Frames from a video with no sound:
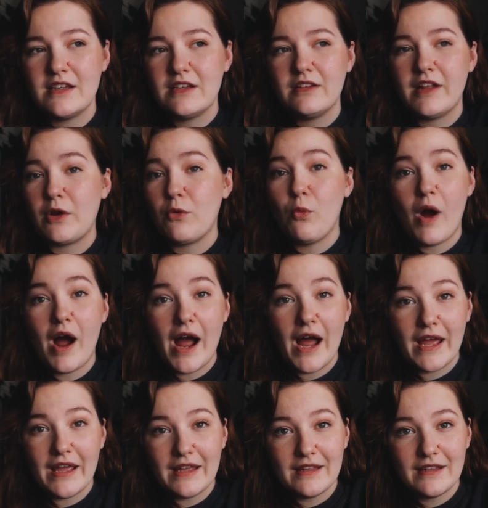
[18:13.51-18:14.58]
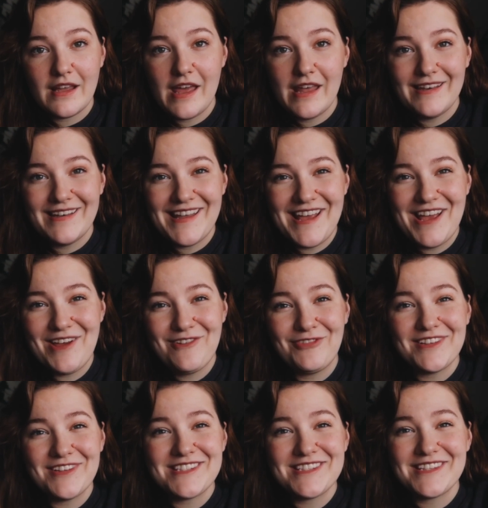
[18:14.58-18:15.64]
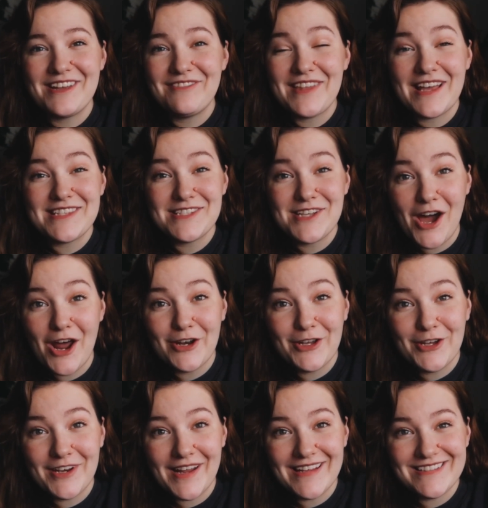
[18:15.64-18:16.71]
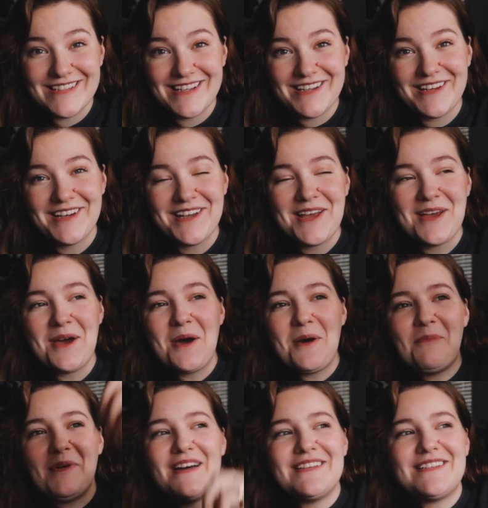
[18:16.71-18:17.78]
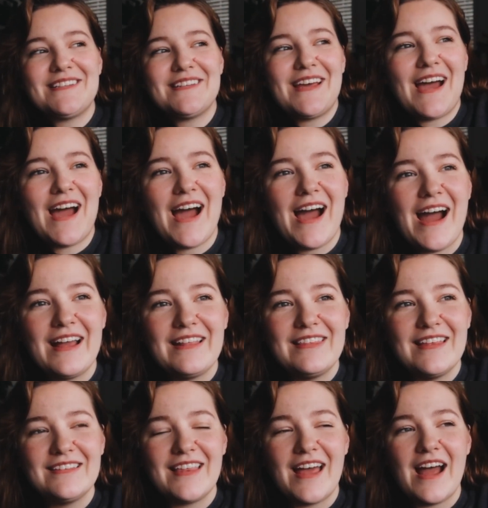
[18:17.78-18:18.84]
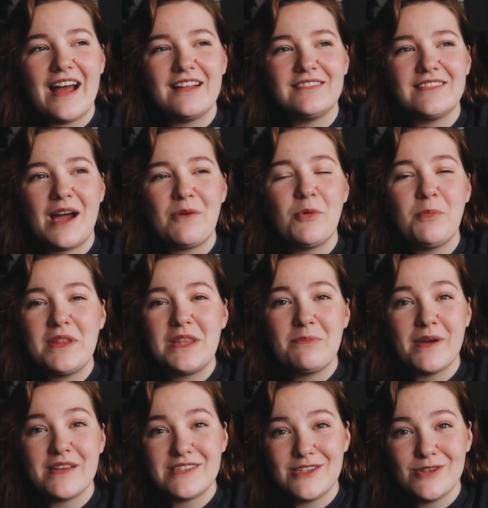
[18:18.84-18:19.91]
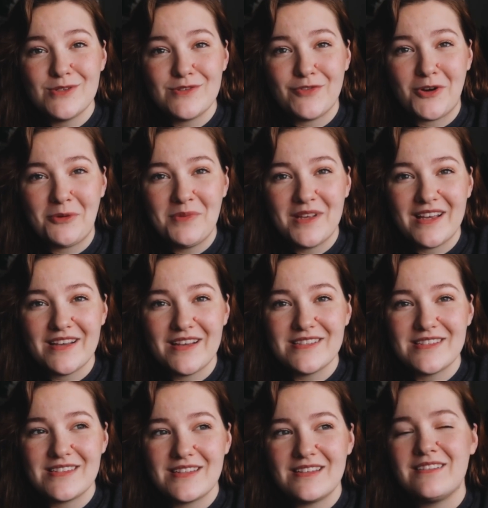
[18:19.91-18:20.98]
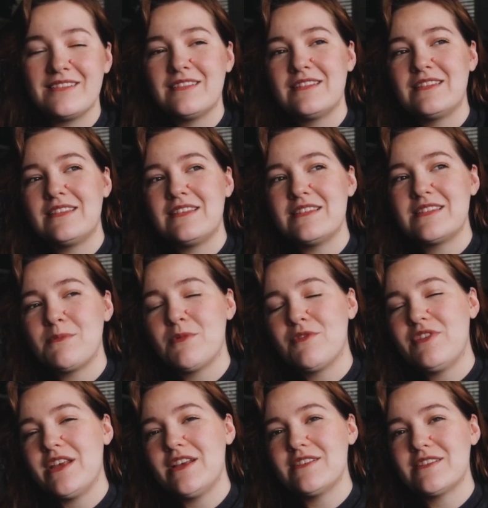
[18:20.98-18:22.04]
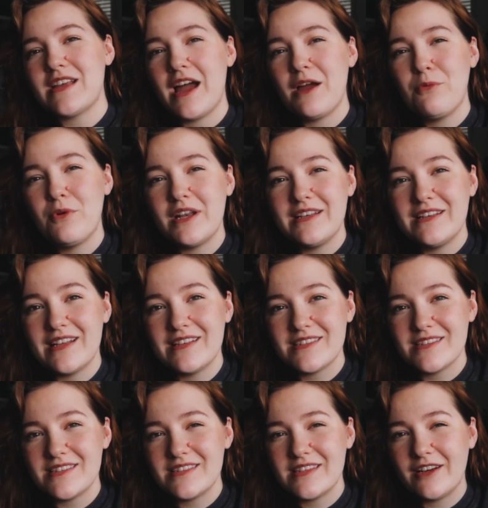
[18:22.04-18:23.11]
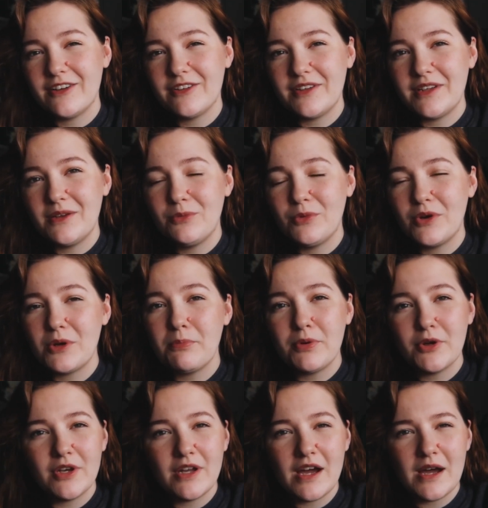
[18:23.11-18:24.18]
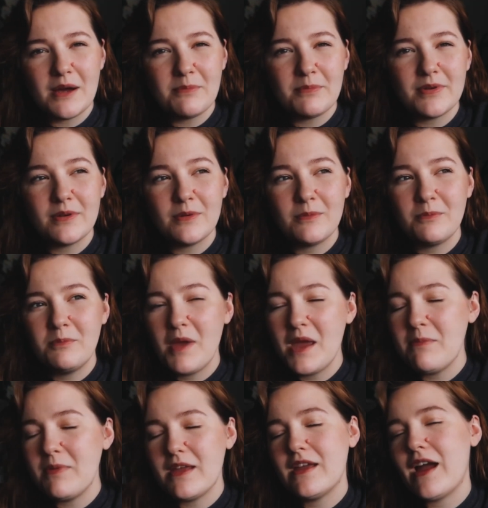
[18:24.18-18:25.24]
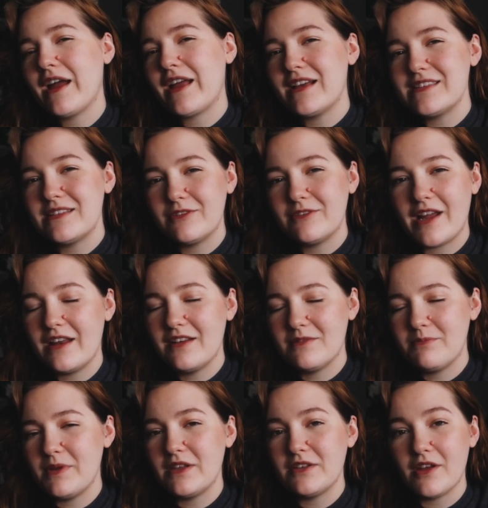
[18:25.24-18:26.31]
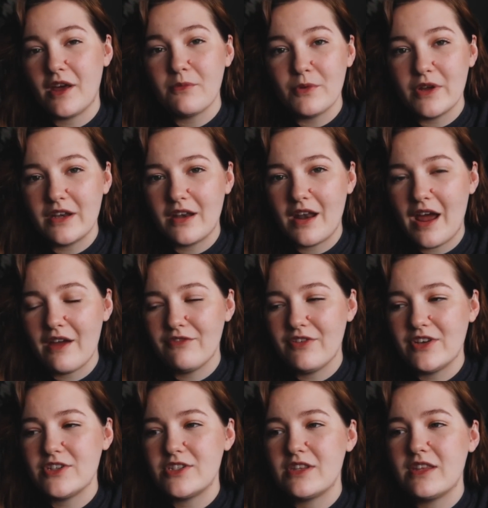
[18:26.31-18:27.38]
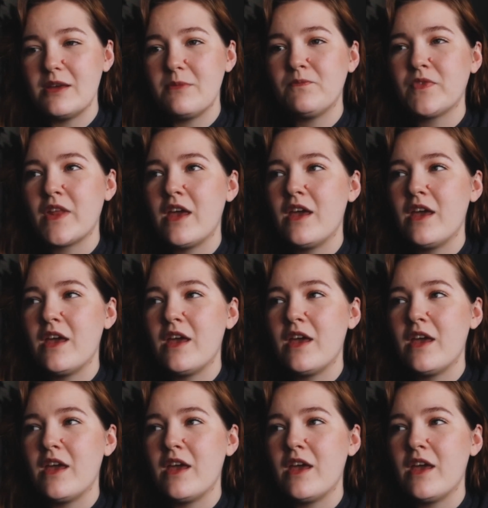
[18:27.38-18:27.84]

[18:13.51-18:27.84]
like, why, and if that's not a good idea. But I think that that will be the best use for them, because some of these I wouldn't necessarily want to put up. Maybe, I guess it would kind of depend on when I finish them,